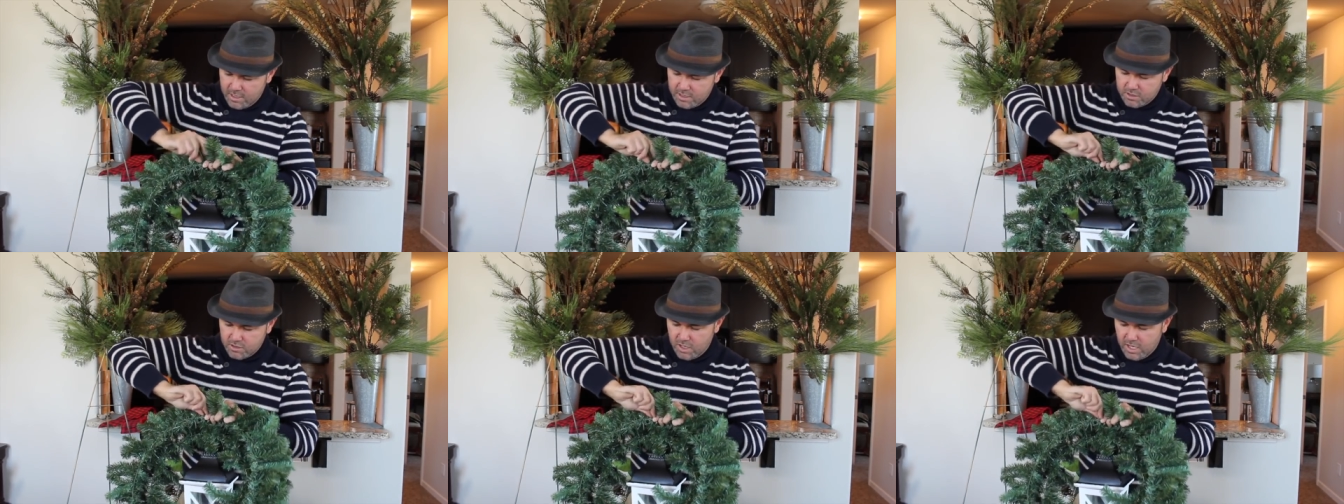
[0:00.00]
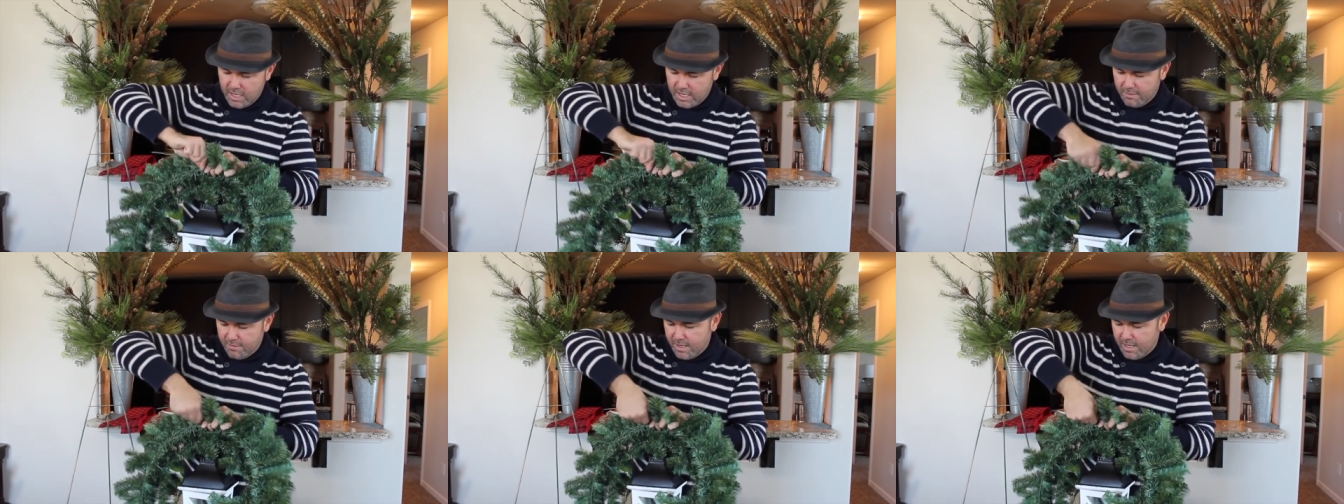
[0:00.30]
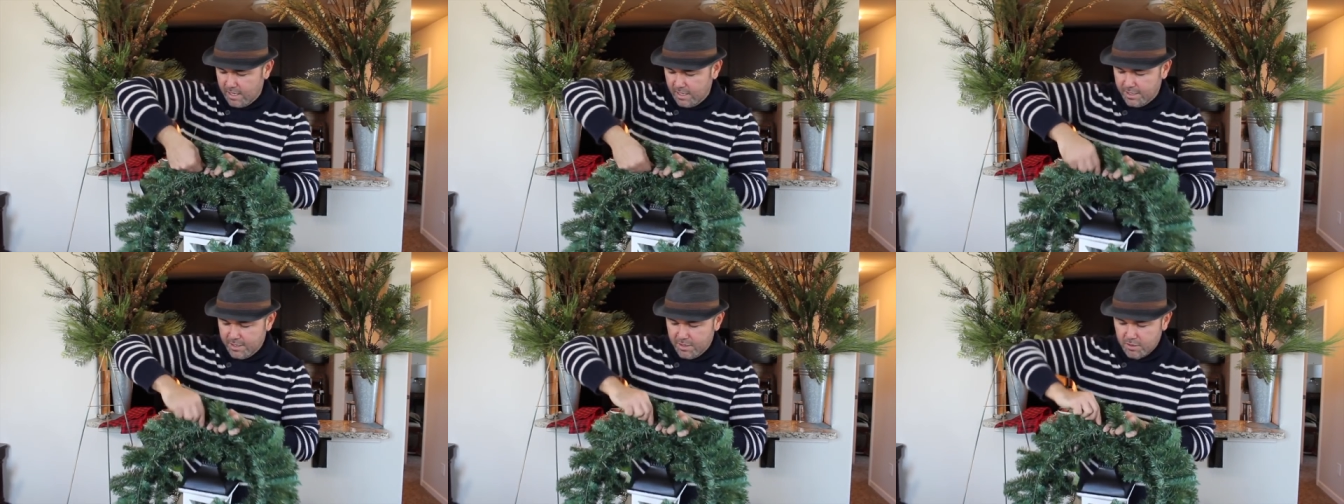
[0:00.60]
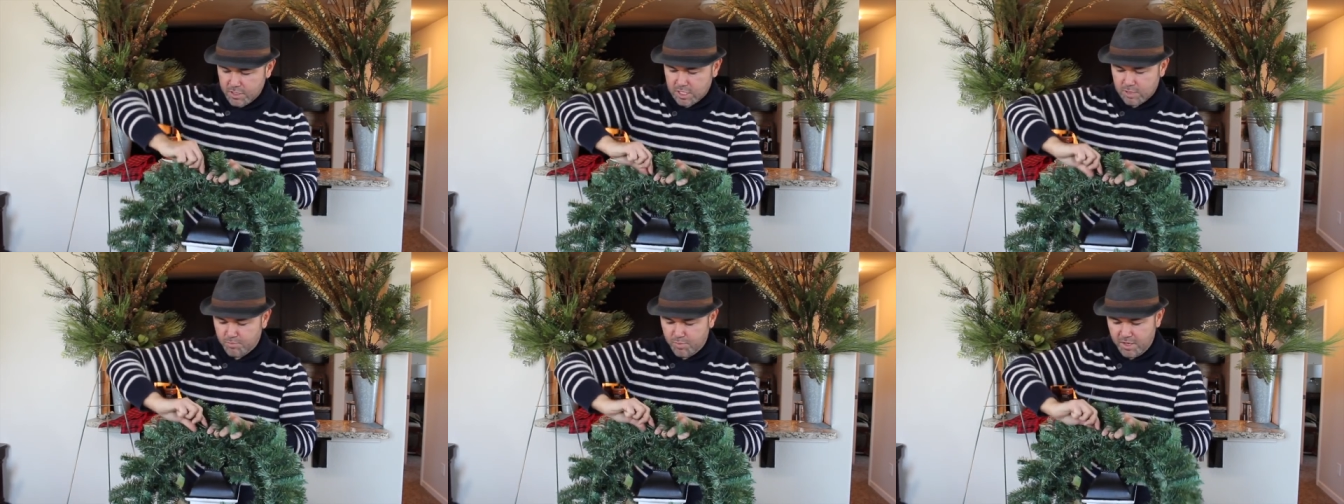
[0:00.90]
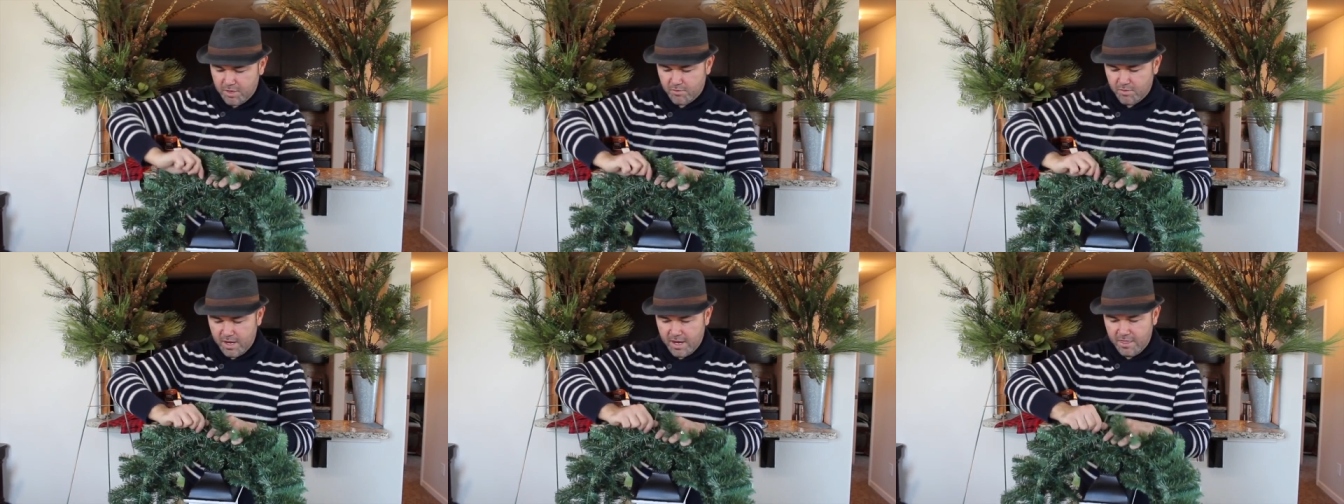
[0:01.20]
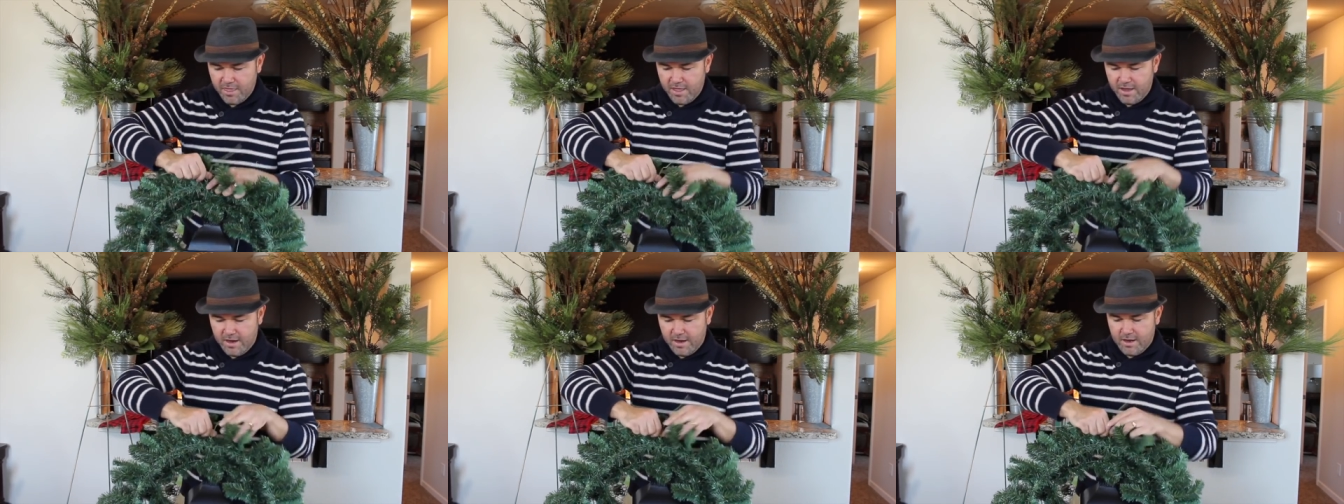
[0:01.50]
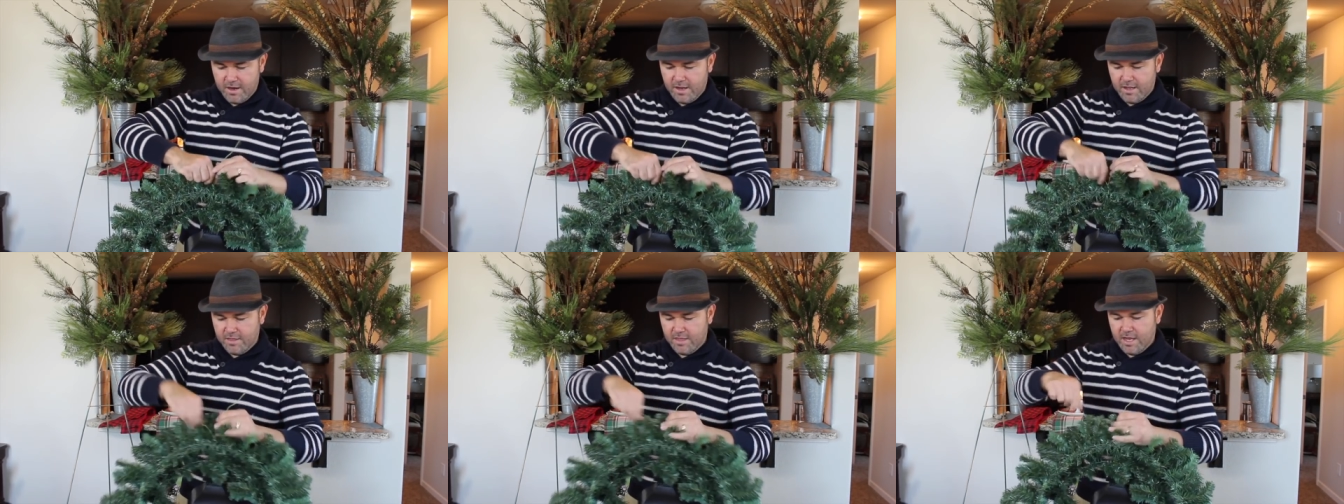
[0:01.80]
So I'll give it a little spin right
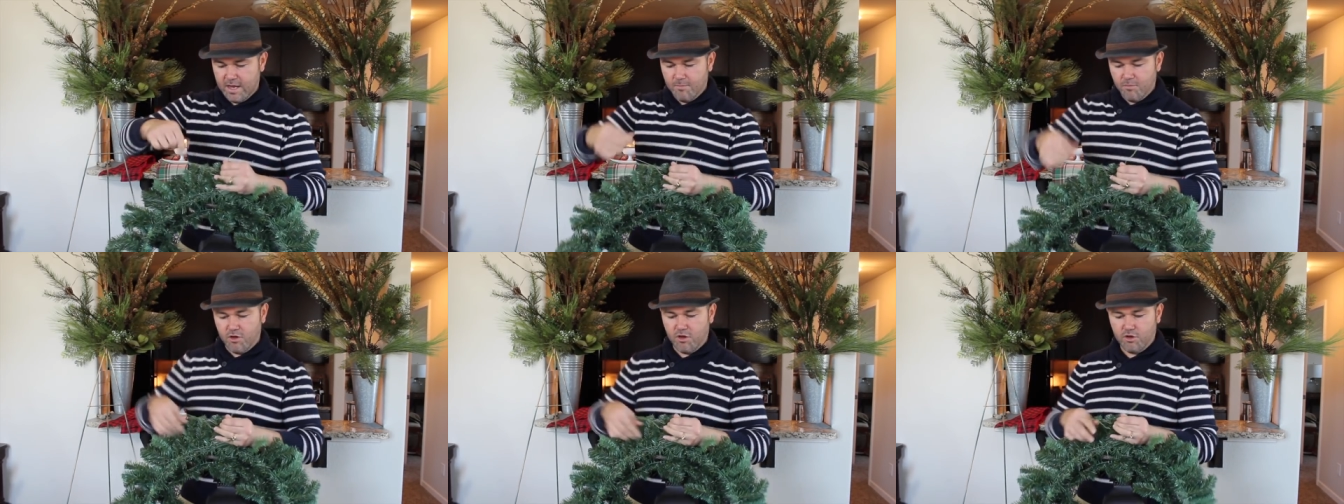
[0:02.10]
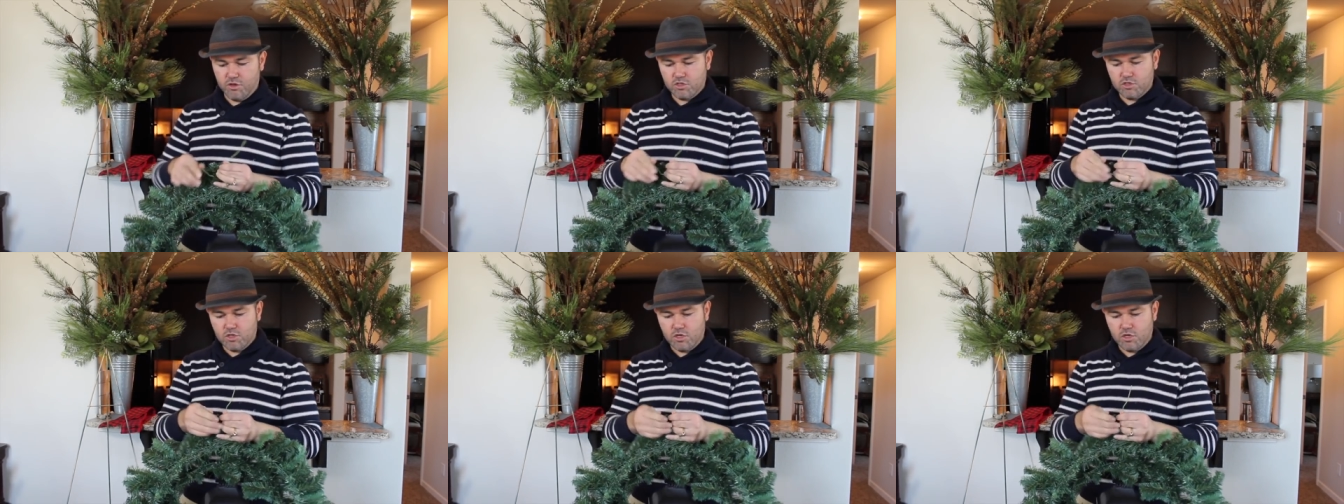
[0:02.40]
there, and then I'm going